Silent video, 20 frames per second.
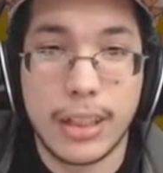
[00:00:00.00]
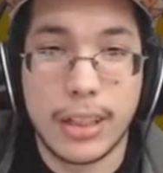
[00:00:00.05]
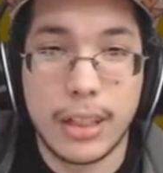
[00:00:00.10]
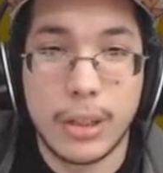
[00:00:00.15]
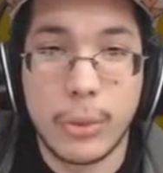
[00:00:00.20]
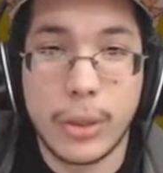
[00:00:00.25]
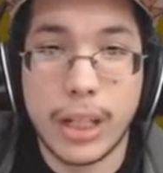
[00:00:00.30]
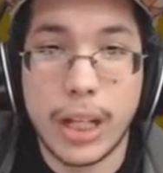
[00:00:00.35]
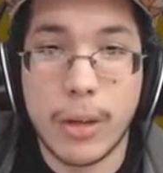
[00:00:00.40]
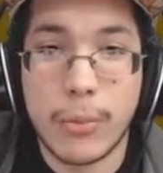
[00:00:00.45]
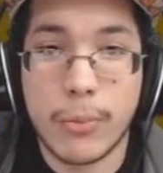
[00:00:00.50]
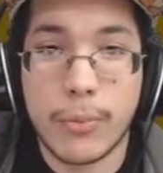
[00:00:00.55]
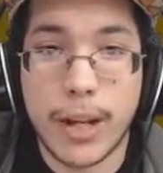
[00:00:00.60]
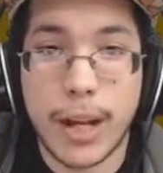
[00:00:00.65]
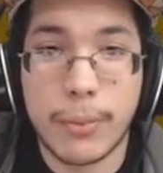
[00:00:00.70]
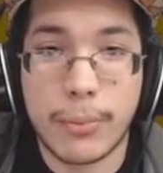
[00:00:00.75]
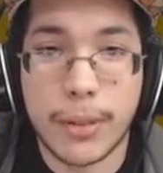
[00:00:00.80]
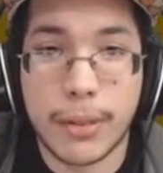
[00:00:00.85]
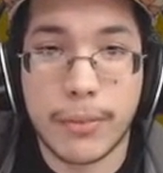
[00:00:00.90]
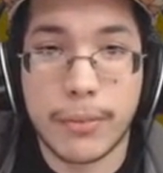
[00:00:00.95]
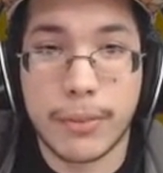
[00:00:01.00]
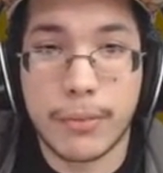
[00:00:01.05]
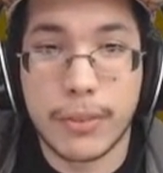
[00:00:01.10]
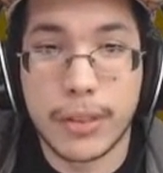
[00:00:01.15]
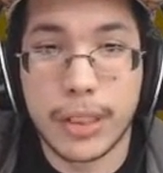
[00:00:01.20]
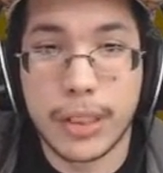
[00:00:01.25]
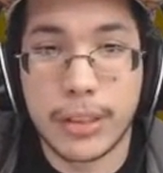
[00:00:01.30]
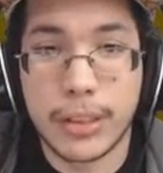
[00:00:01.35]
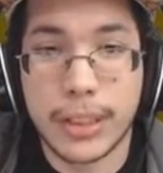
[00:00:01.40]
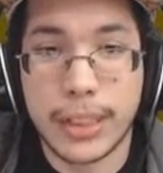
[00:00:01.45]
we got robbed of a
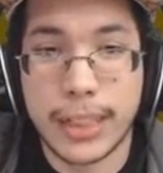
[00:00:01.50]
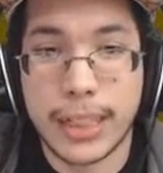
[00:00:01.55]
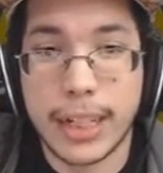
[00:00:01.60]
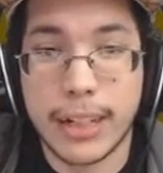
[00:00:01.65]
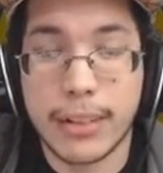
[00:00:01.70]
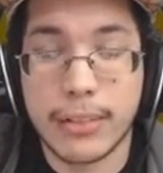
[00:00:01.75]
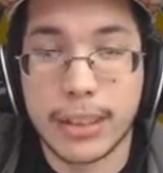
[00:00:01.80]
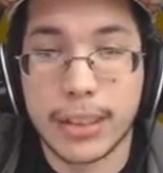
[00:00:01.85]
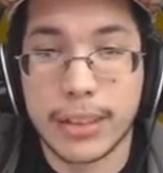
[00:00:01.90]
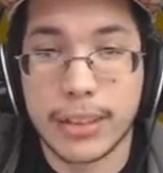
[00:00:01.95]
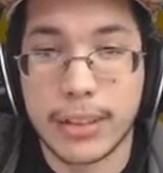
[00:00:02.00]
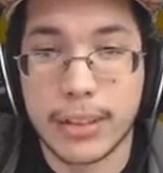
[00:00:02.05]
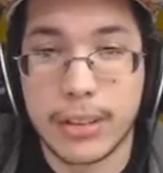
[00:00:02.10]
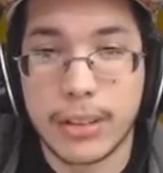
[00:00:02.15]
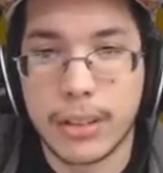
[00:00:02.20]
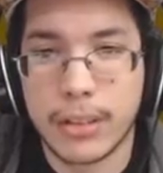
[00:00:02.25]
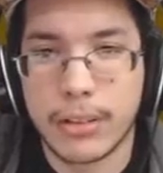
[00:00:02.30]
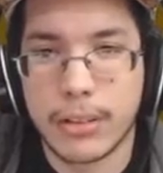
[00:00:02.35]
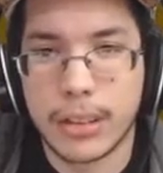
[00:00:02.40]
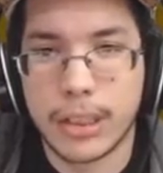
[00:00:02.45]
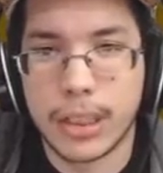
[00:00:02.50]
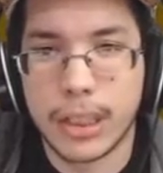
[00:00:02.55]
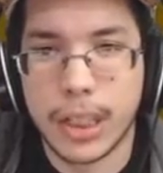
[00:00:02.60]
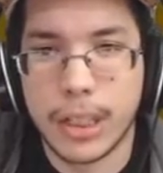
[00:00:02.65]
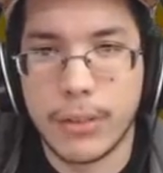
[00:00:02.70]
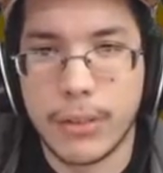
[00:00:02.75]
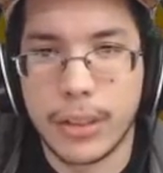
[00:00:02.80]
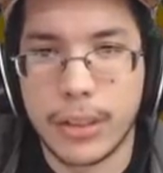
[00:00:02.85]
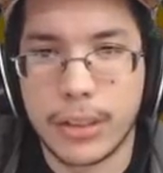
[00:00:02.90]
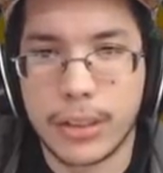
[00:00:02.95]
really good encounter or a
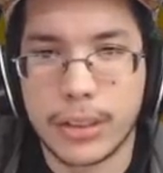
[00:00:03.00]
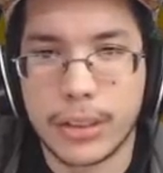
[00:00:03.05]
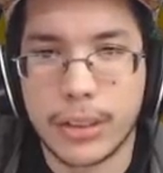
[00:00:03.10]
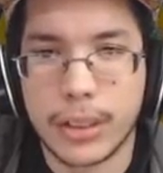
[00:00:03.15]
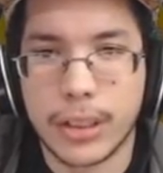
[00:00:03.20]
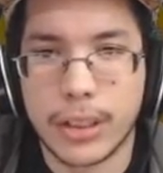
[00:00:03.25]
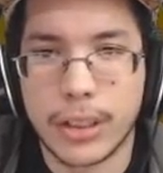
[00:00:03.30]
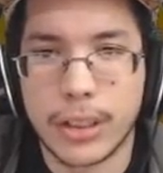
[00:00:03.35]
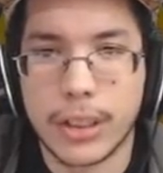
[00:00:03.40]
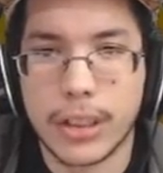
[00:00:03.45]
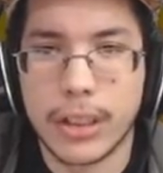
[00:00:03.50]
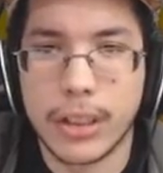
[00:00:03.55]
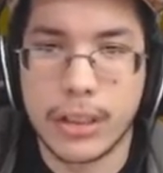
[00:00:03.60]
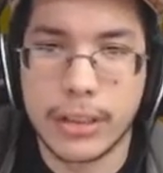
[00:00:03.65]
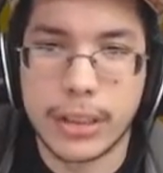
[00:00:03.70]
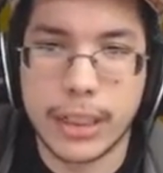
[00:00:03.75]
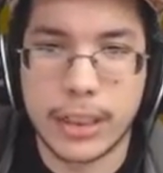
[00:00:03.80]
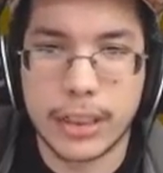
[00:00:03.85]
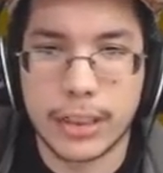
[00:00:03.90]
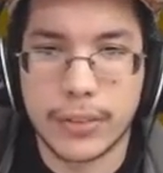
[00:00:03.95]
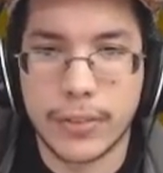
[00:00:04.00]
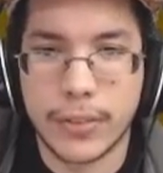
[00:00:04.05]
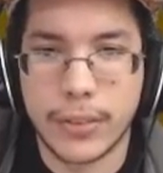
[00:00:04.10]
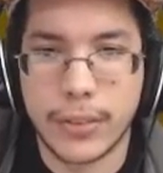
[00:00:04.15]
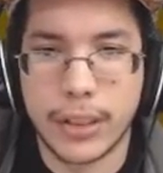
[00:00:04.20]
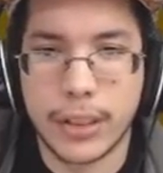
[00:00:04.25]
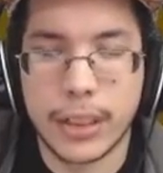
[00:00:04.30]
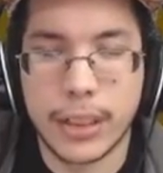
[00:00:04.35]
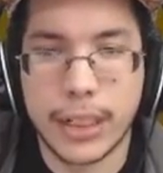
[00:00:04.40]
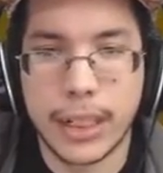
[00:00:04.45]
really good starter. Oh, that was
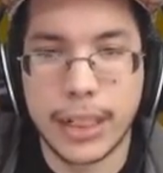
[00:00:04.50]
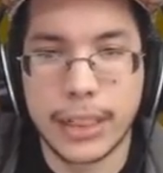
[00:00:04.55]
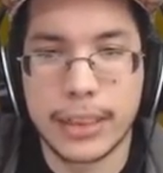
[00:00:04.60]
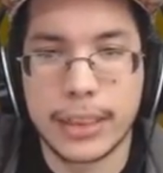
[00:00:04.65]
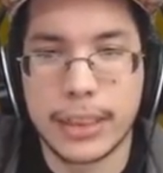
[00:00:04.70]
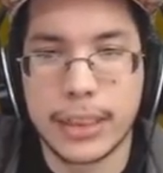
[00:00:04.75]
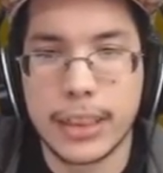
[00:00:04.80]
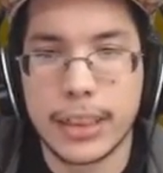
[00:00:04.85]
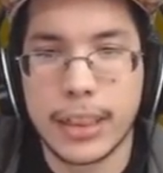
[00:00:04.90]
4. Nice.